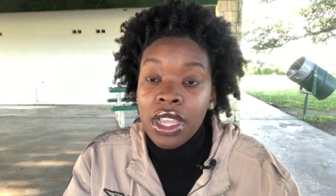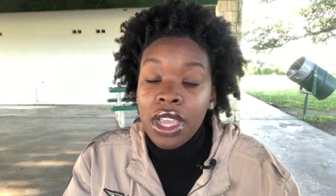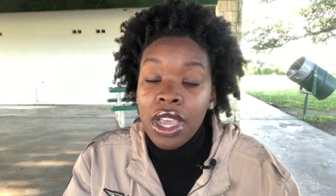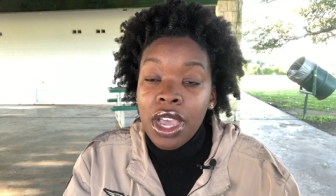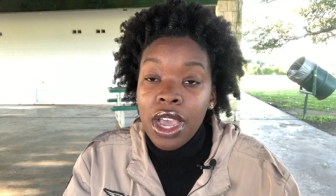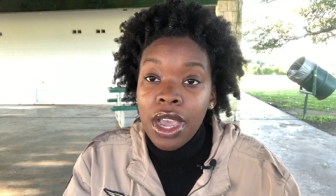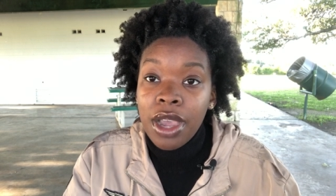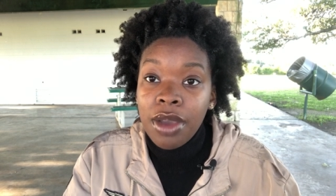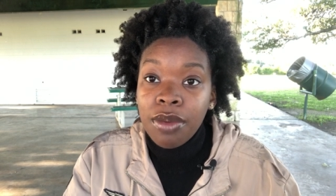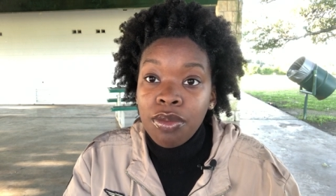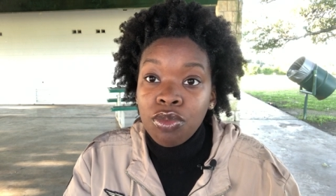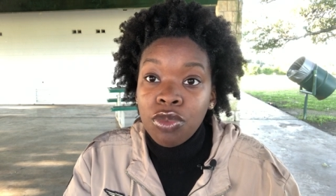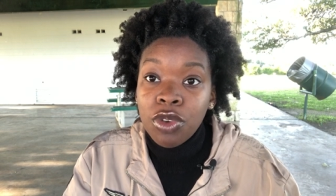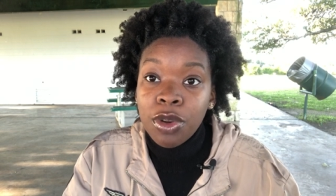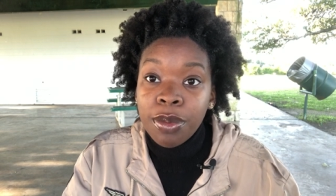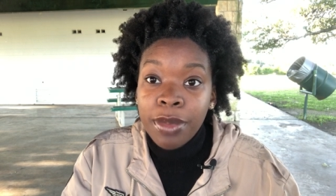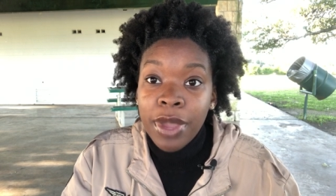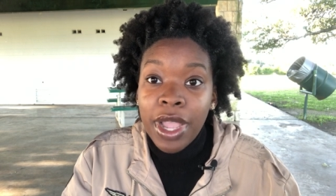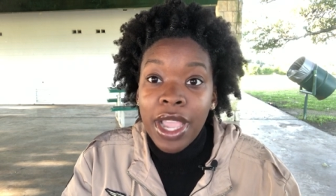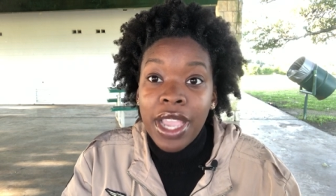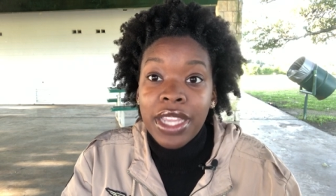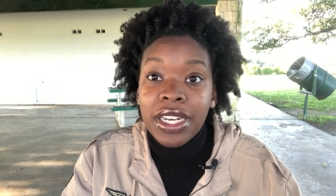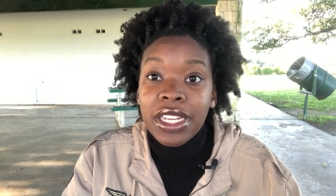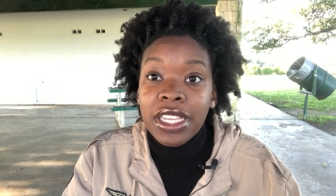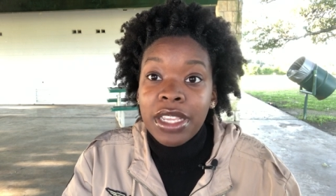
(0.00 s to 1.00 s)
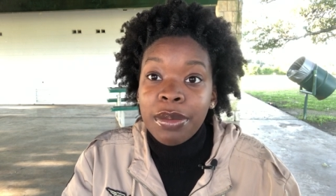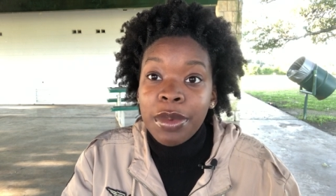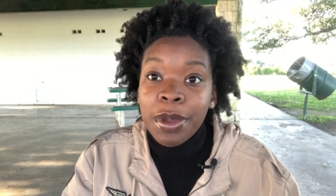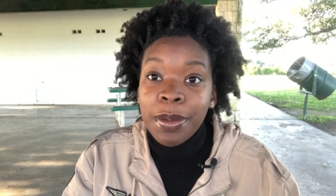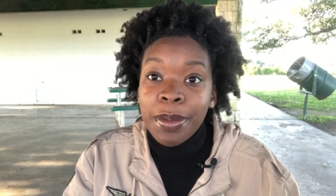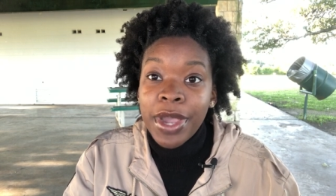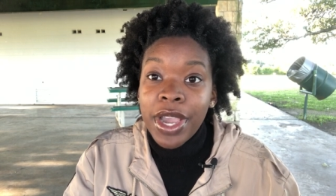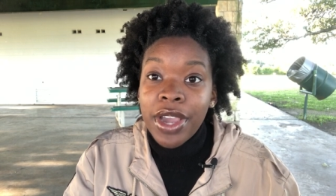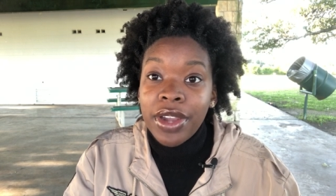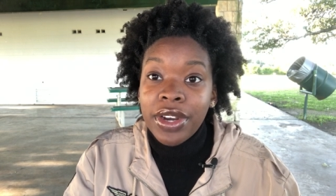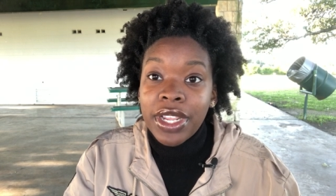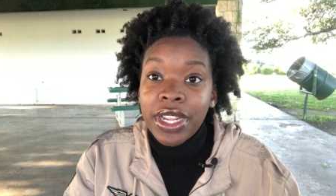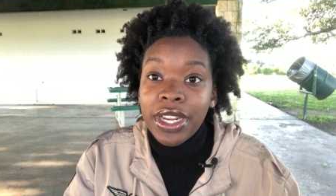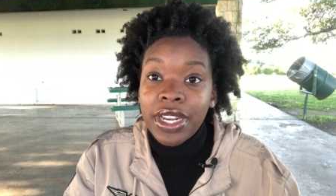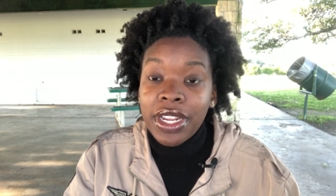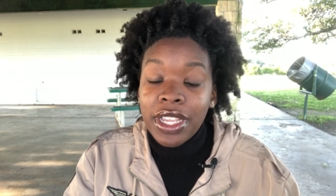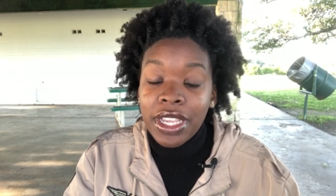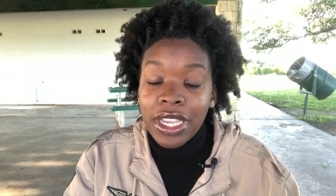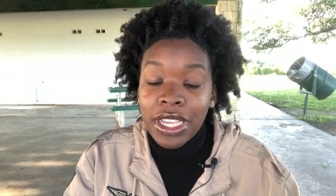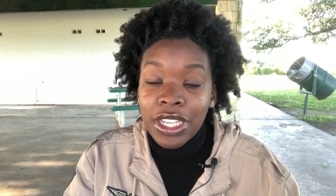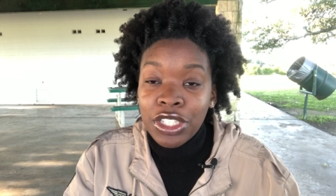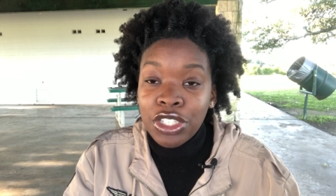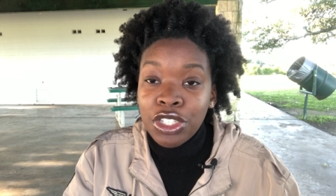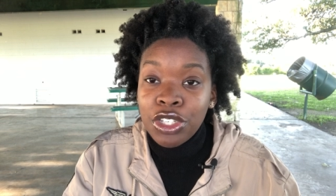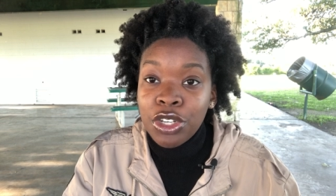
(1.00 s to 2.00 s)
um, remind him about it
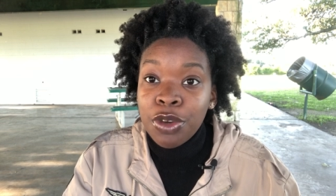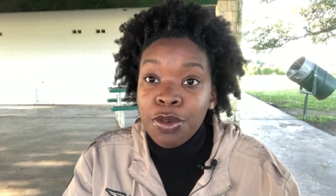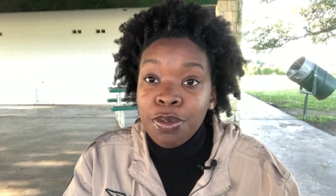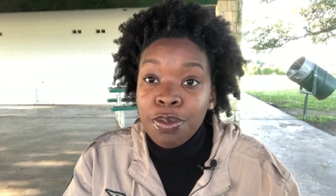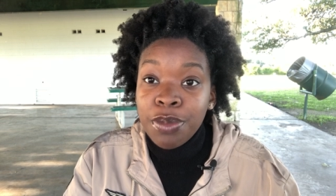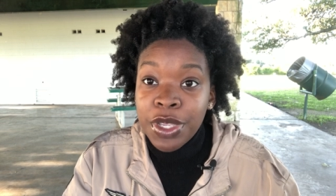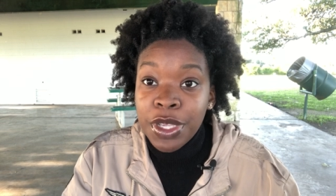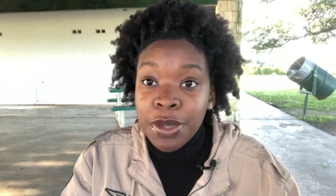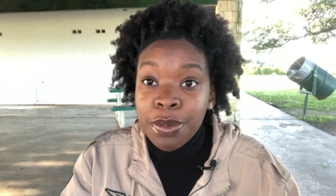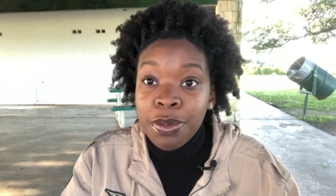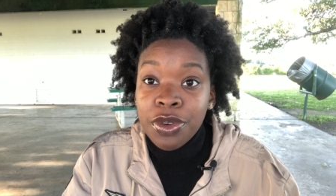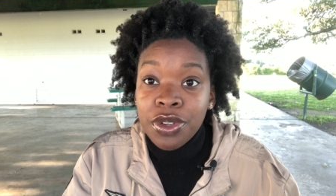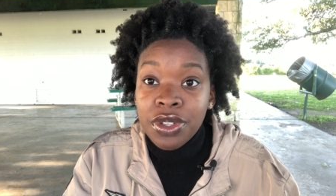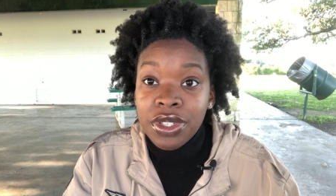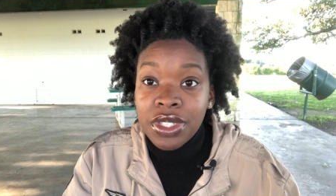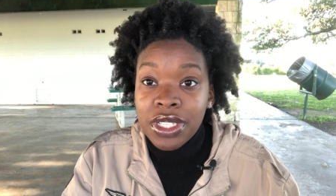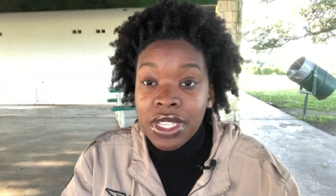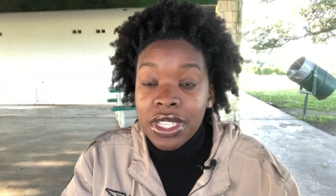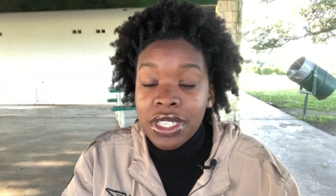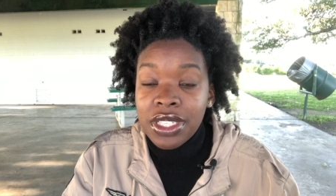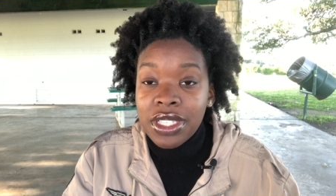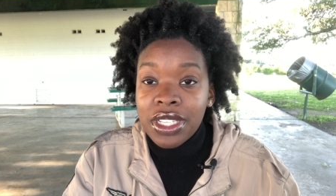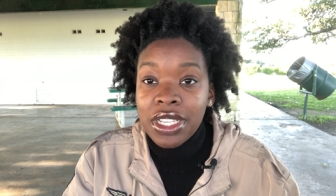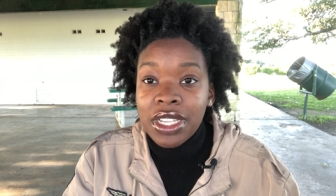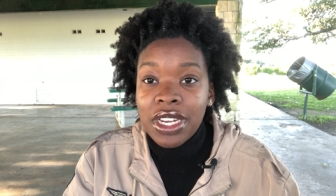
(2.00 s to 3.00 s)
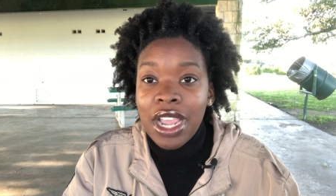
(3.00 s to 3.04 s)
and, you know, be persistent.